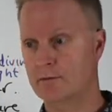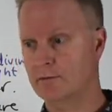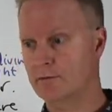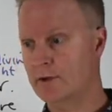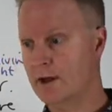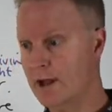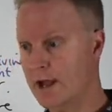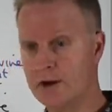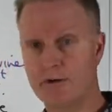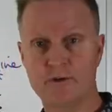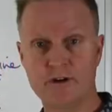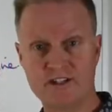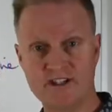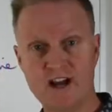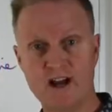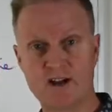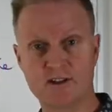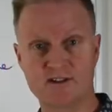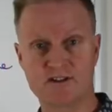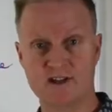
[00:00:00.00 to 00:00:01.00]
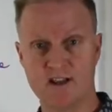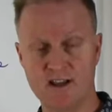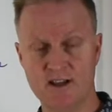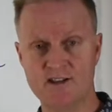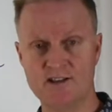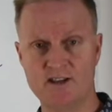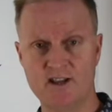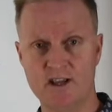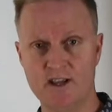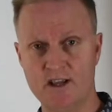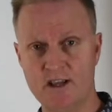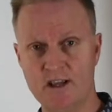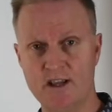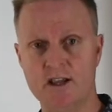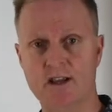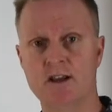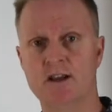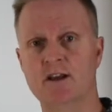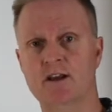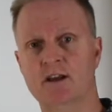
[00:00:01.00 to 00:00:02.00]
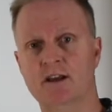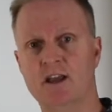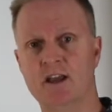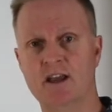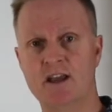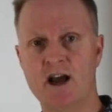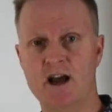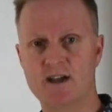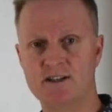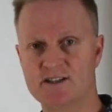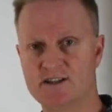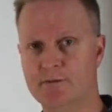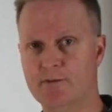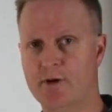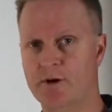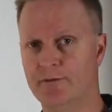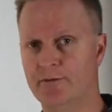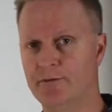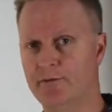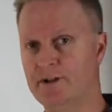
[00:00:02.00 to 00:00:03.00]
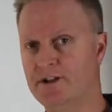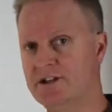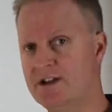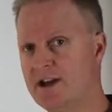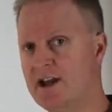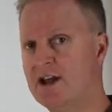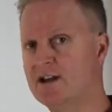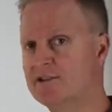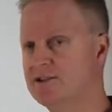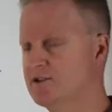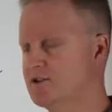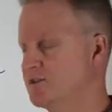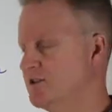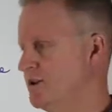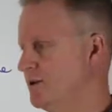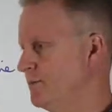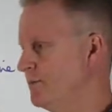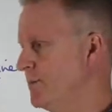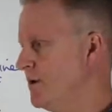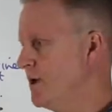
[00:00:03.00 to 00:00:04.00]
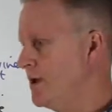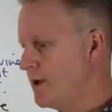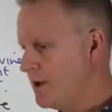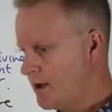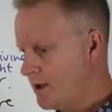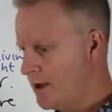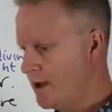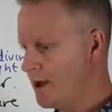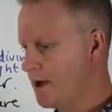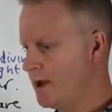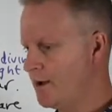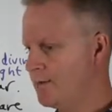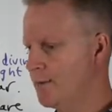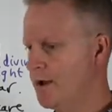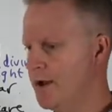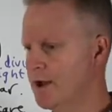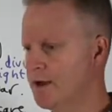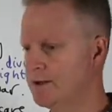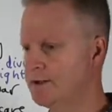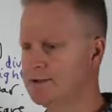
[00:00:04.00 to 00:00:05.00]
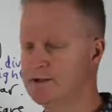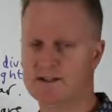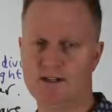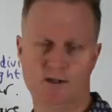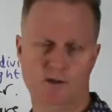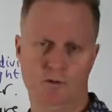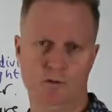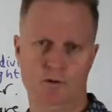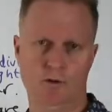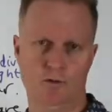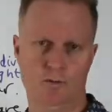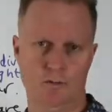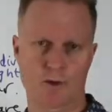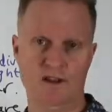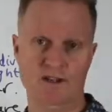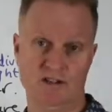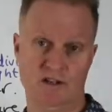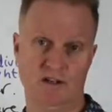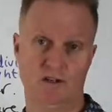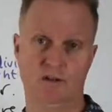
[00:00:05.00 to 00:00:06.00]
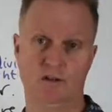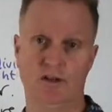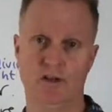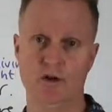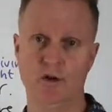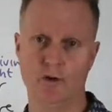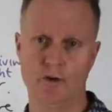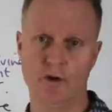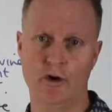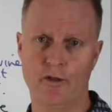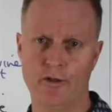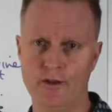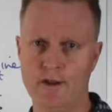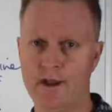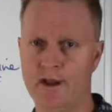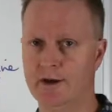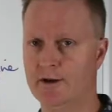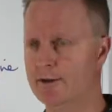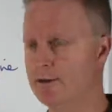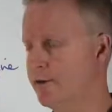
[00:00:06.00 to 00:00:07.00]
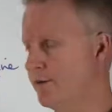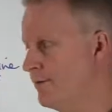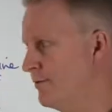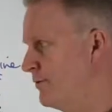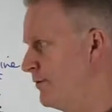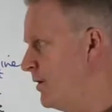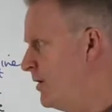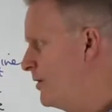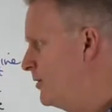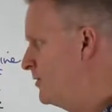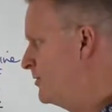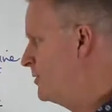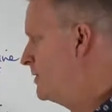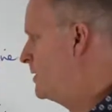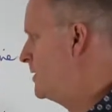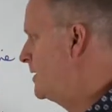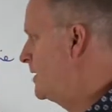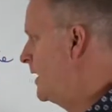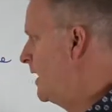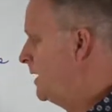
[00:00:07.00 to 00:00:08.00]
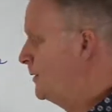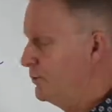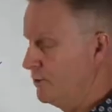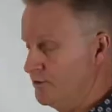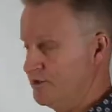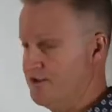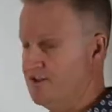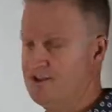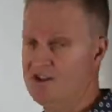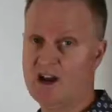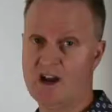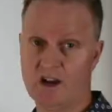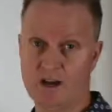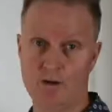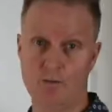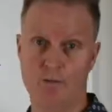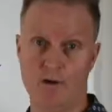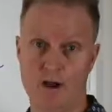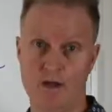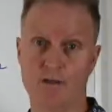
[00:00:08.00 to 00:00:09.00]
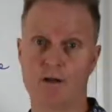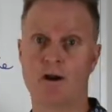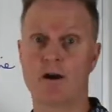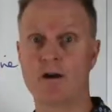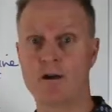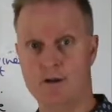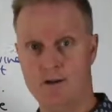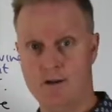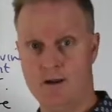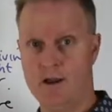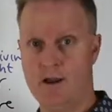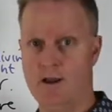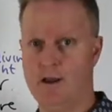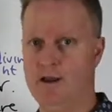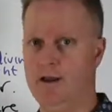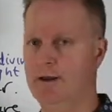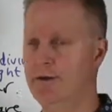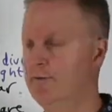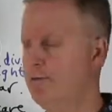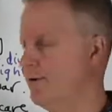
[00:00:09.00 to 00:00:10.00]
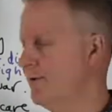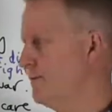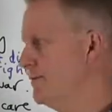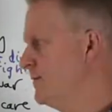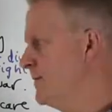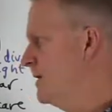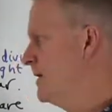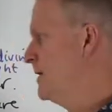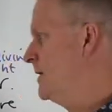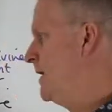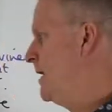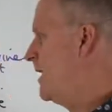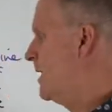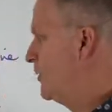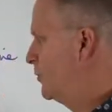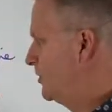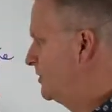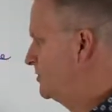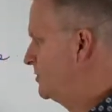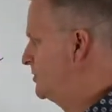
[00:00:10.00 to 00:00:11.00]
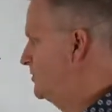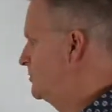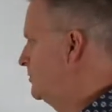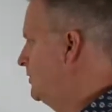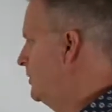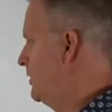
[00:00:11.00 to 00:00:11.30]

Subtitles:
Henry does is he casts him off. He denounces him and says, well, basically you're not the heir to the throne, and puts his younger brother ahead of him, which